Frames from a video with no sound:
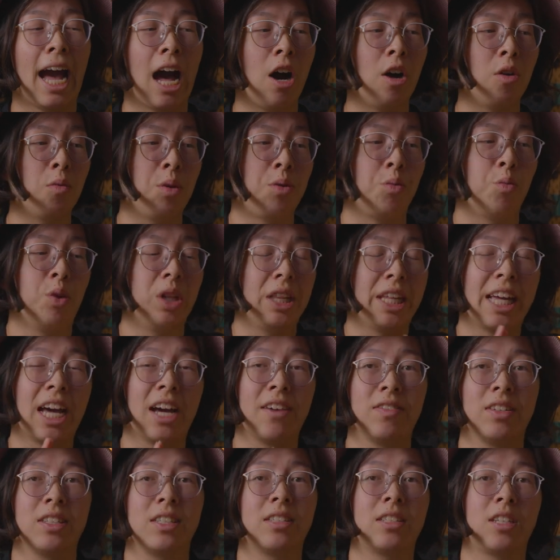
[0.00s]
out with really
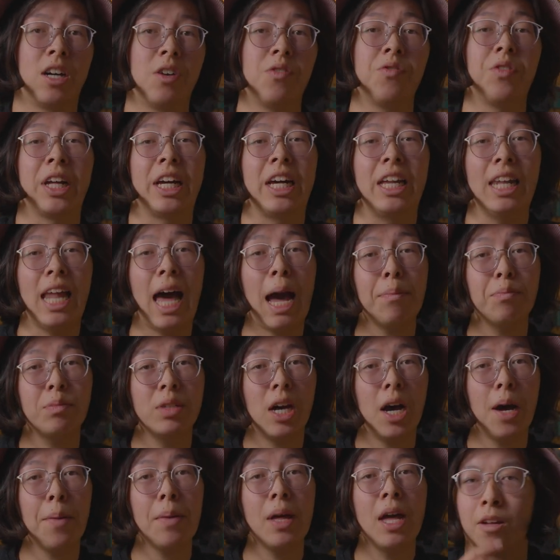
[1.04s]
heavy stuff like a
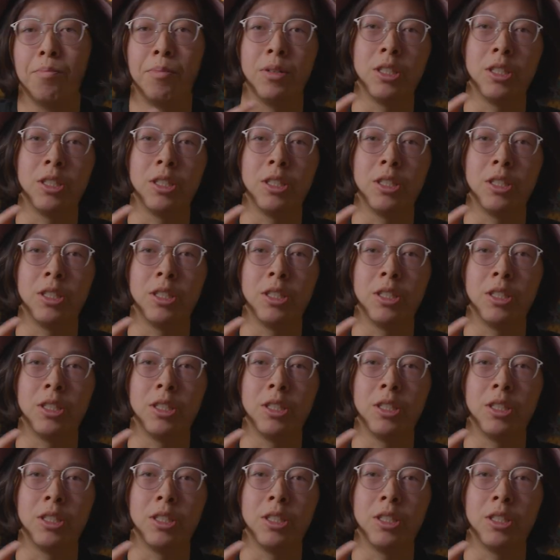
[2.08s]
laptop.